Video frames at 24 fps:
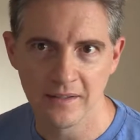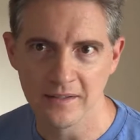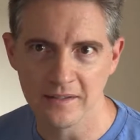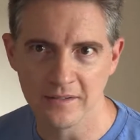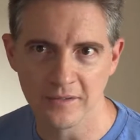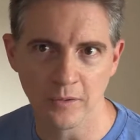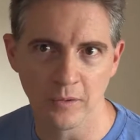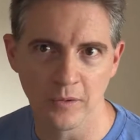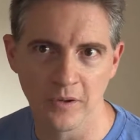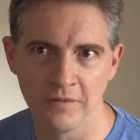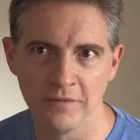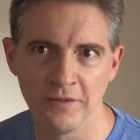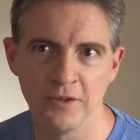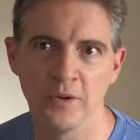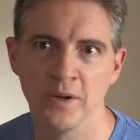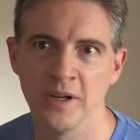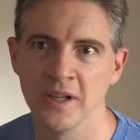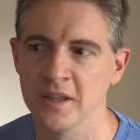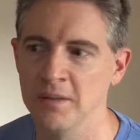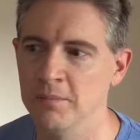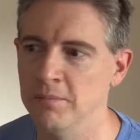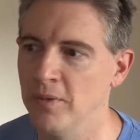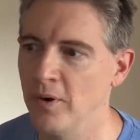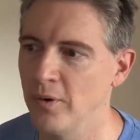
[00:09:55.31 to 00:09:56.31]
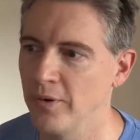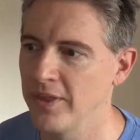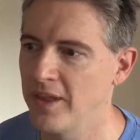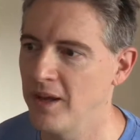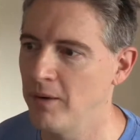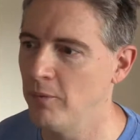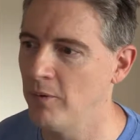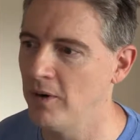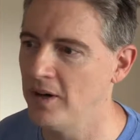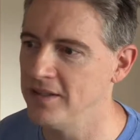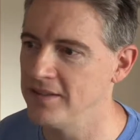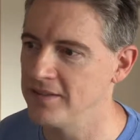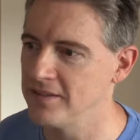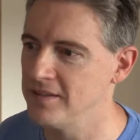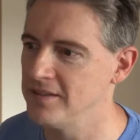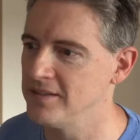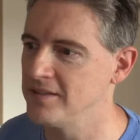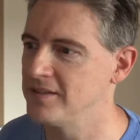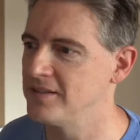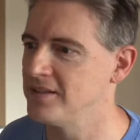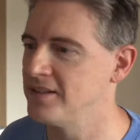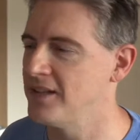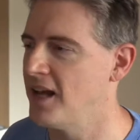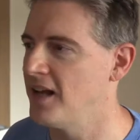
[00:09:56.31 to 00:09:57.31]
sort of doing them both at once
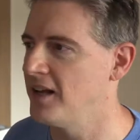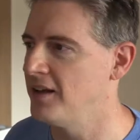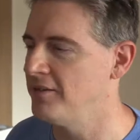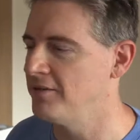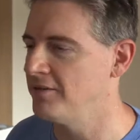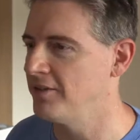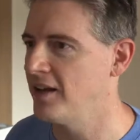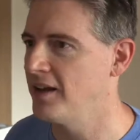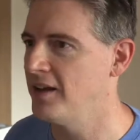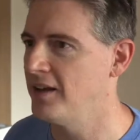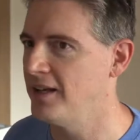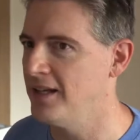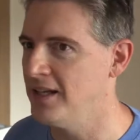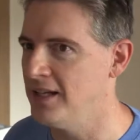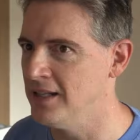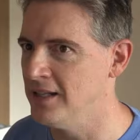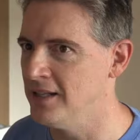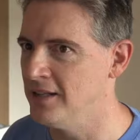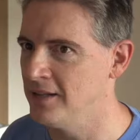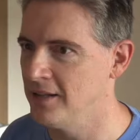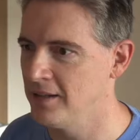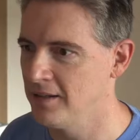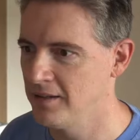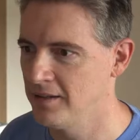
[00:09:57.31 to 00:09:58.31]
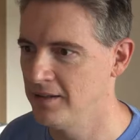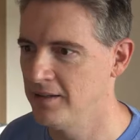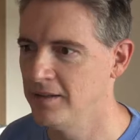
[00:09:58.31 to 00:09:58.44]
instead of in